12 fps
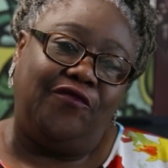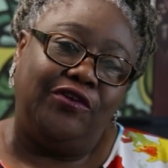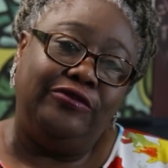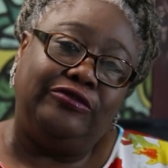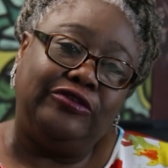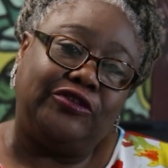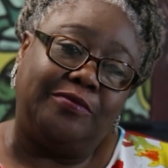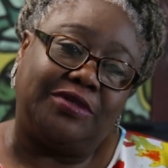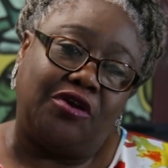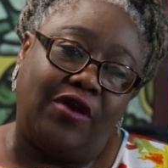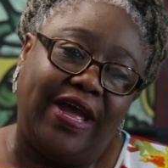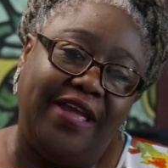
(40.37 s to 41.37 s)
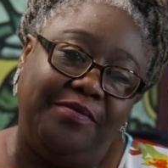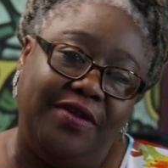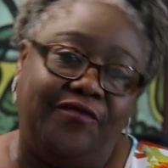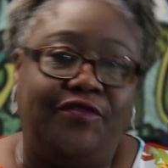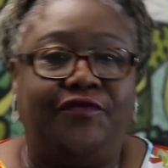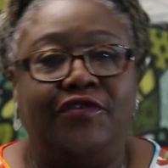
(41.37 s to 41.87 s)
for you to
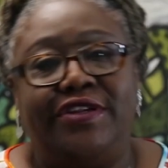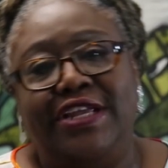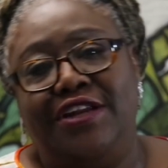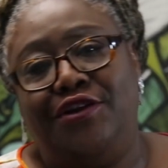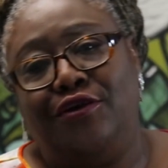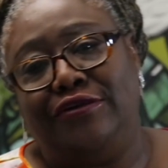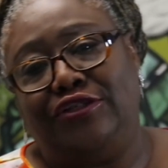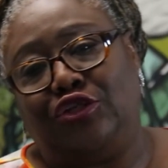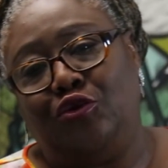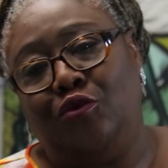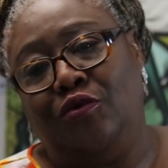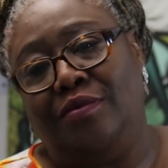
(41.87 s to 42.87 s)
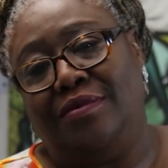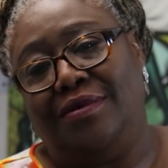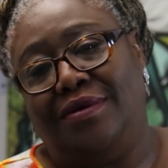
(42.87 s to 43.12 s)
subscribe if you've not yet done so.